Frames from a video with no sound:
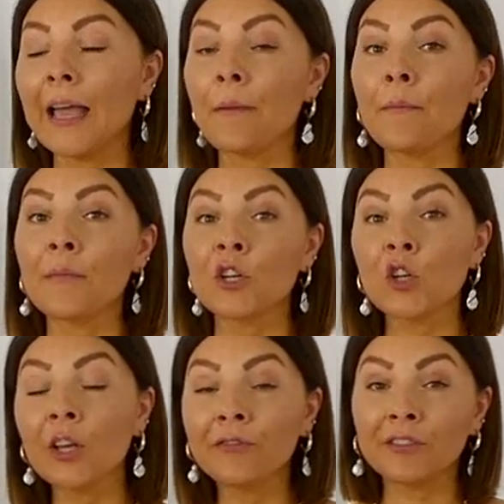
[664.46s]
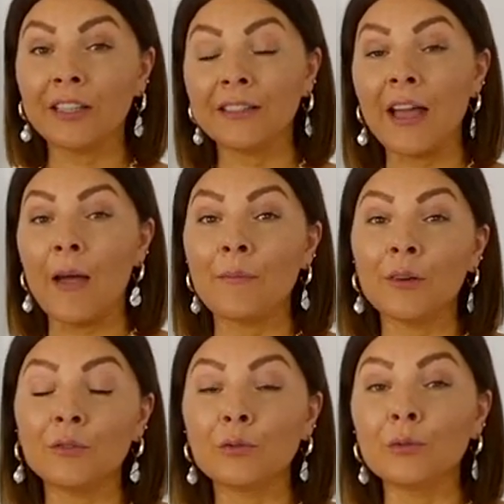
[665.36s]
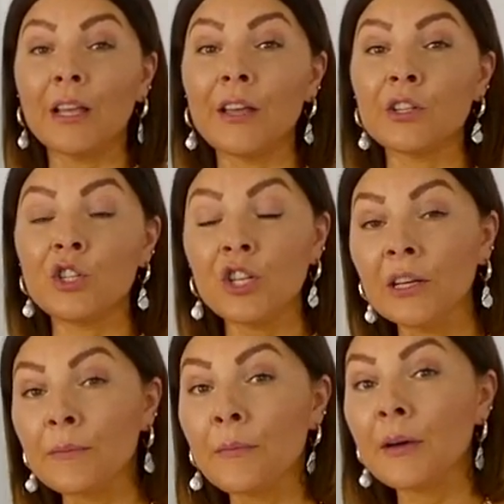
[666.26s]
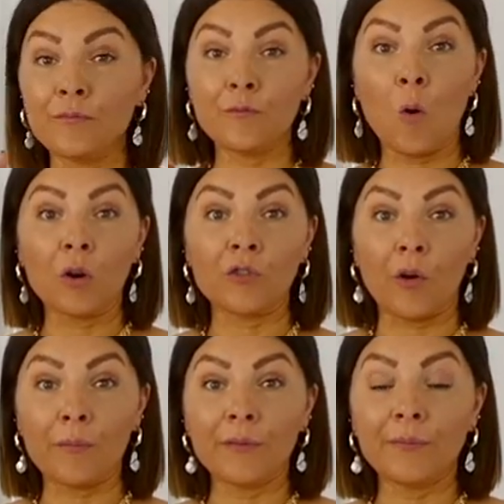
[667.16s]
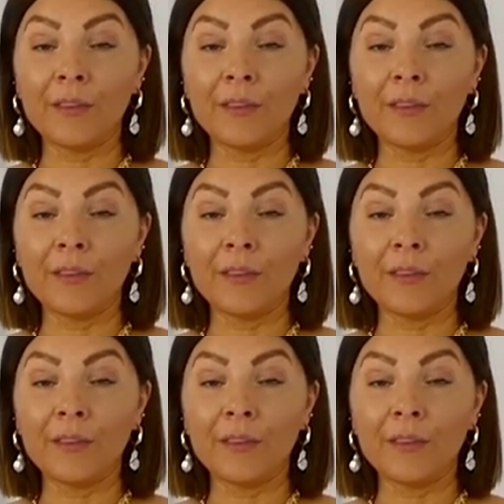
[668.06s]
am shifting them to the gym wardrobe,